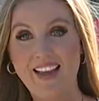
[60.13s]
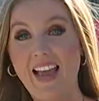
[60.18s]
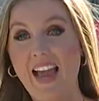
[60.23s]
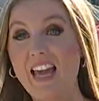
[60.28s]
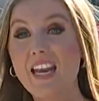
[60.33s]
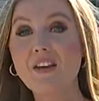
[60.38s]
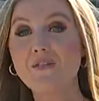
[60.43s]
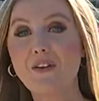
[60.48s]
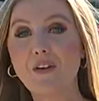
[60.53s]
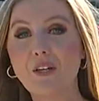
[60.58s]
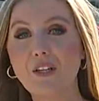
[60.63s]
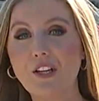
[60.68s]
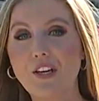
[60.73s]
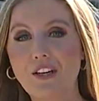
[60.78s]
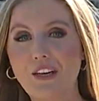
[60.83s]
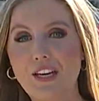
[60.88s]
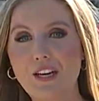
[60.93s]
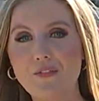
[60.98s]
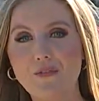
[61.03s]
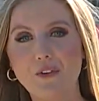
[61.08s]
And if you're
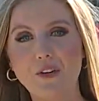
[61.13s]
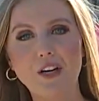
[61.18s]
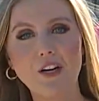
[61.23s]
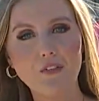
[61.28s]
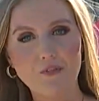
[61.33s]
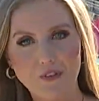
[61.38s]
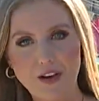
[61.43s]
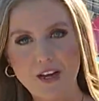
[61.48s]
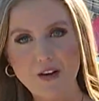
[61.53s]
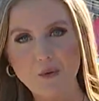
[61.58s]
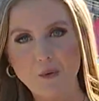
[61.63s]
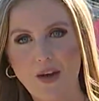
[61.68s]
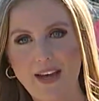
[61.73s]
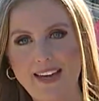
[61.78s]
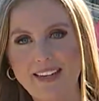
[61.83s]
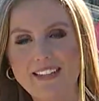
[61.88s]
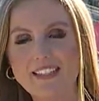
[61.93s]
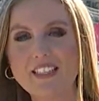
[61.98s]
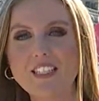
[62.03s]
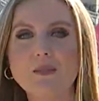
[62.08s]
looking for a fun
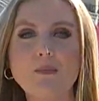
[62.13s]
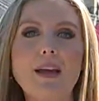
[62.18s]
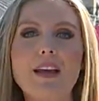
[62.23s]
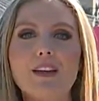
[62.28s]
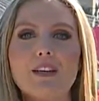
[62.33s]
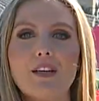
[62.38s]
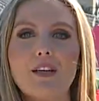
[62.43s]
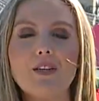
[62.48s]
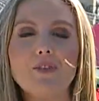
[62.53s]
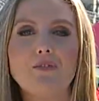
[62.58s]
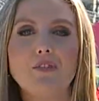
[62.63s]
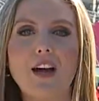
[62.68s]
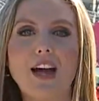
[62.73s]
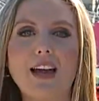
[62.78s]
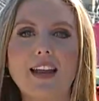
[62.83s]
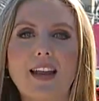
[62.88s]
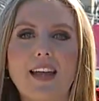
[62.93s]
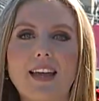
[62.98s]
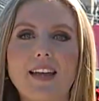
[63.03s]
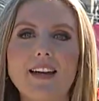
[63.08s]
way to spend your
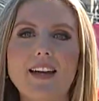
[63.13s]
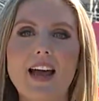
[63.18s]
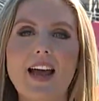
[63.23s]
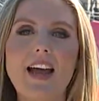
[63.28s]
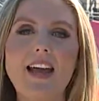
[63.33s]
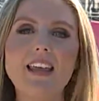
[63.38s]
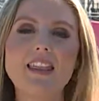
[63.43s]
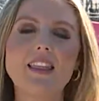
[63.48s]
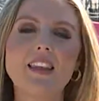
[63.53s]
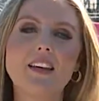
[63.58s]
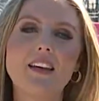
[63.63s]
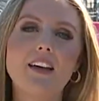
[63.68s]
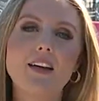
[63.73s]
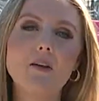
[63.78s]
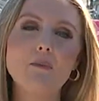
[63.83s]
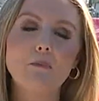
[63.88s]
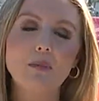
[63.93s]
Friday night, the